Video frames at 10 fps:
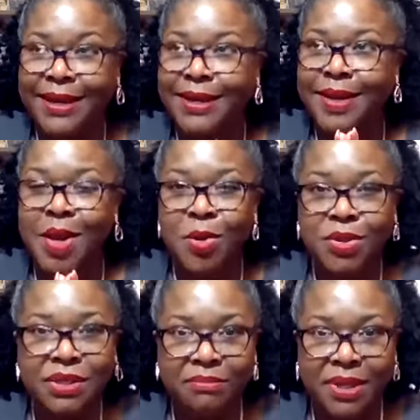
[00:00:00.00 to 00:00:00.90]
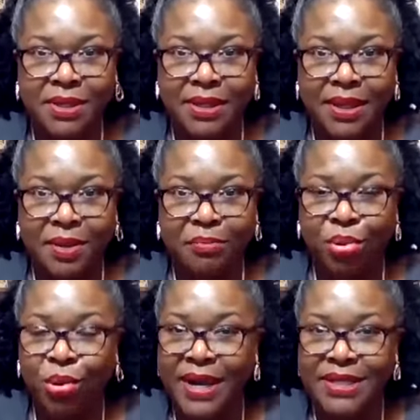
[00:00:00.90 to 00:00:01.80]
an ultimate
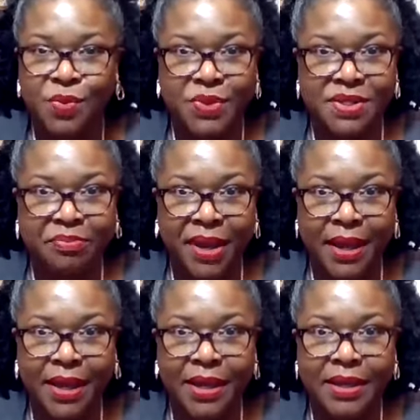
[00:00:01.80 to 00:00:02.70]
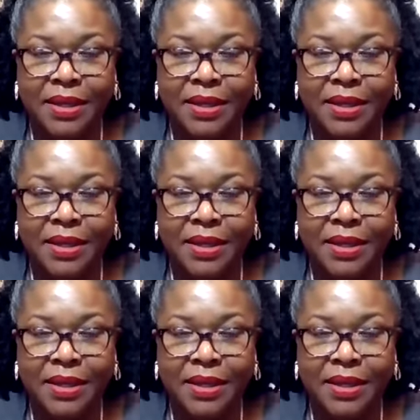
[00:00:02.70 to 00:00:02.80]
price was paid.